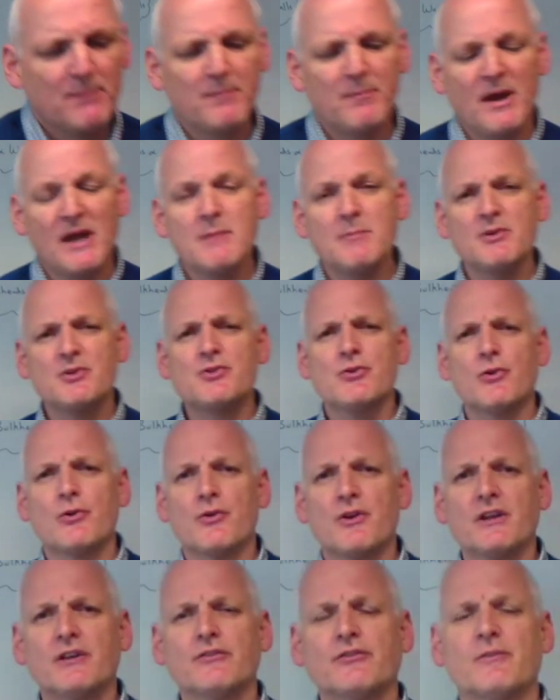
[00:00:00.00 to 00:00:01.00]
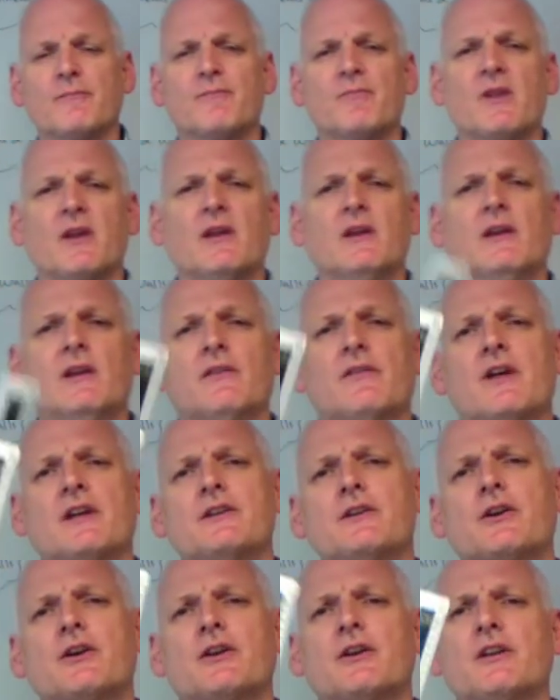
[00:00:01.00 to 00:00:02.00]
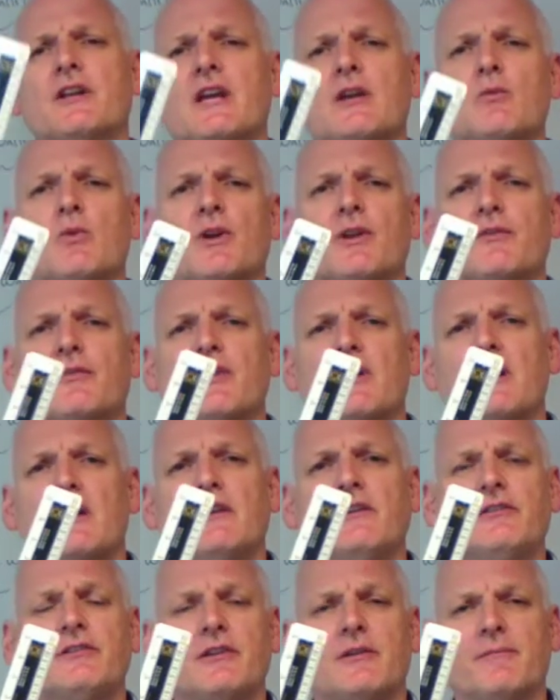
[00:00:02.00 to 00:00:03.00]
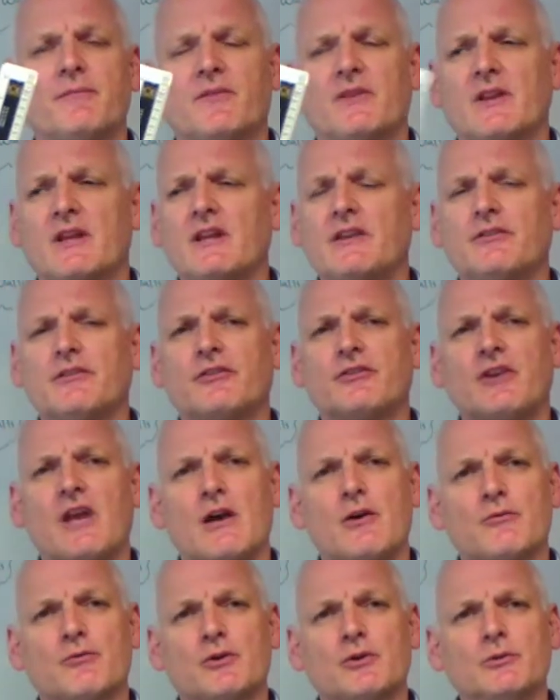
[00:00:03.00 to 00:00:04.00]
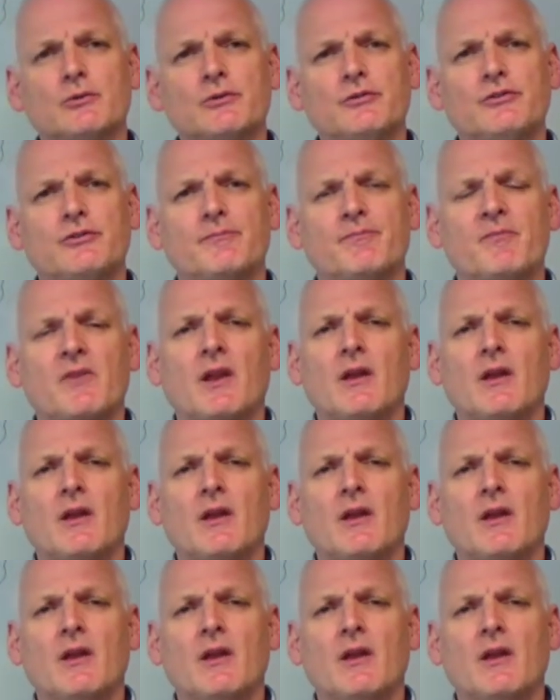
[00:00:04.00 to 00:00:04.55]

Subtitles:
paper drawings, then you're going to need one of these. These are scale rules.